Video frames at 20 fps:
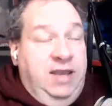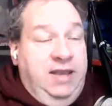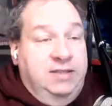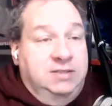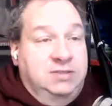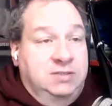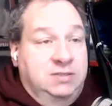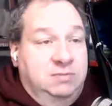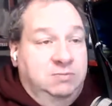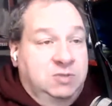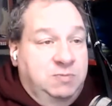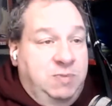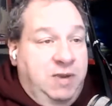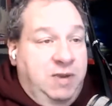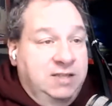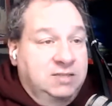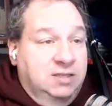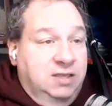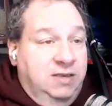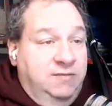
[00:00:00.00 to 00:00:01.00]
some
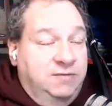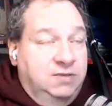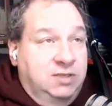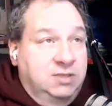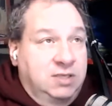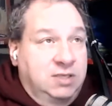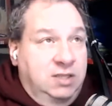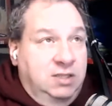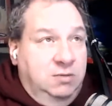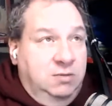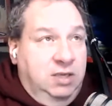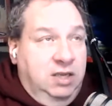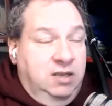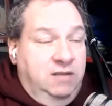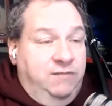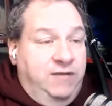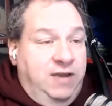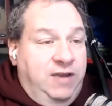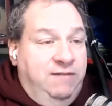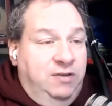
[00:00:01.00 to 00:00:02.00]
spots left because you
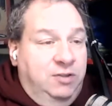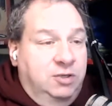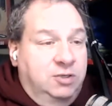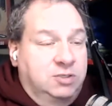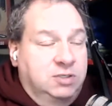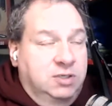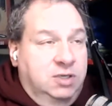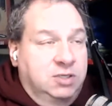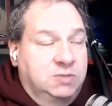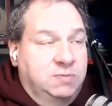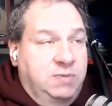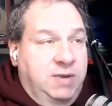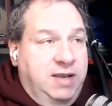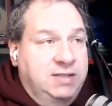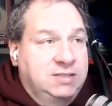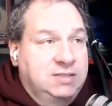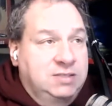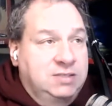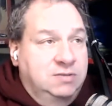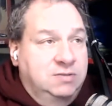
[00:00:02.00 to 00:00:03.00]
get 5 other
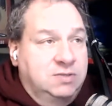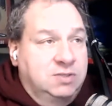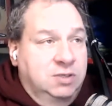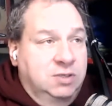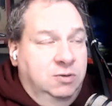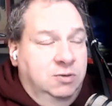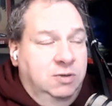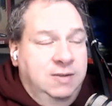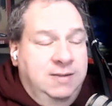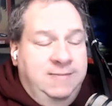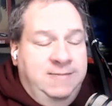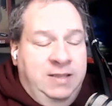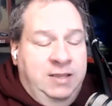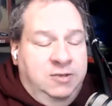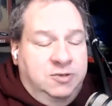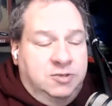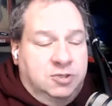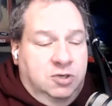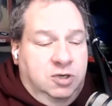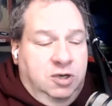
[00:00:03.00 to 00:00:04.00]
spots. And so
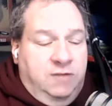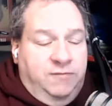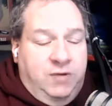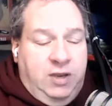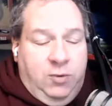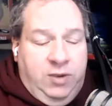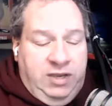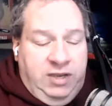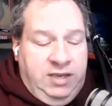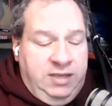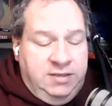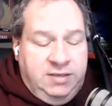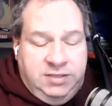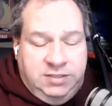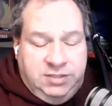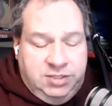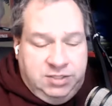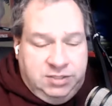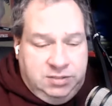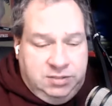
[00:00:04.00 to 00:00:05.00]
sure enough, I went in
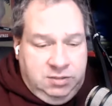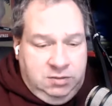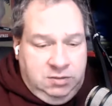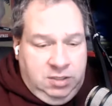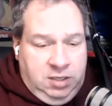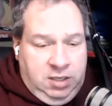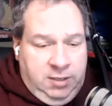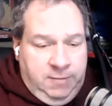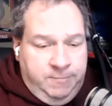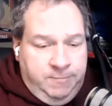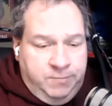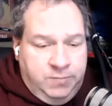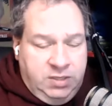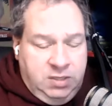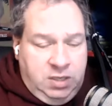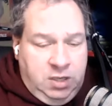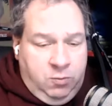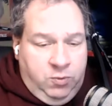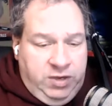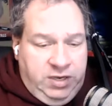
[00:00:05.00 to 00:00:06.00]
and just, I
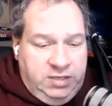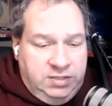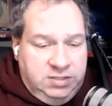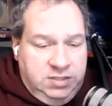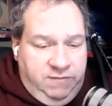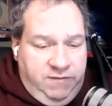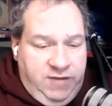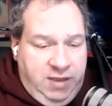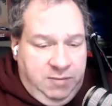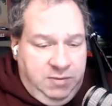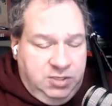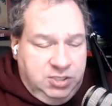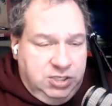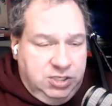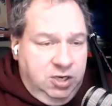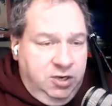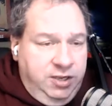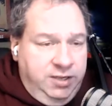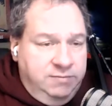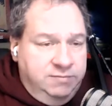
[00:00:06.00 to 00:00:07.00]
went into the family
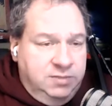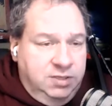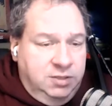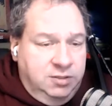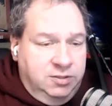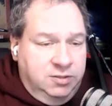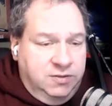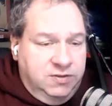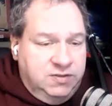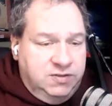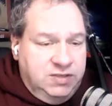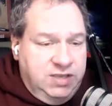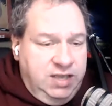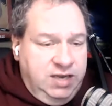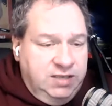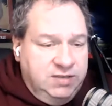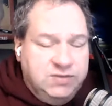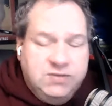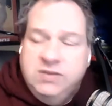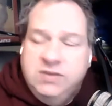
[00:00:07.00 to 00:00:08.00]
sharing under the
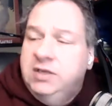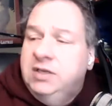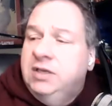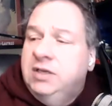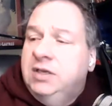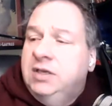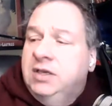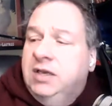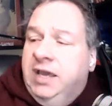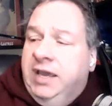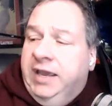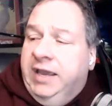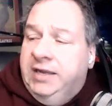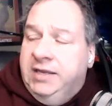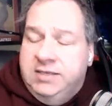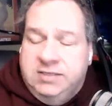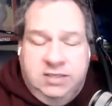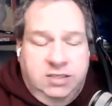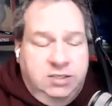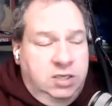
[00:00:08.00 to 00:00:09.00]
settings, and
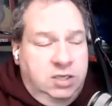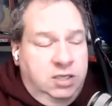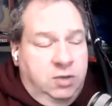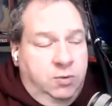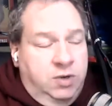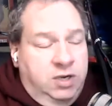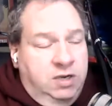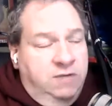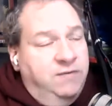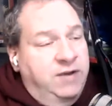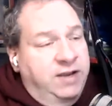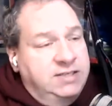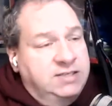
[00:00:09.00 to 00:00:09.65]
I said, I want to invite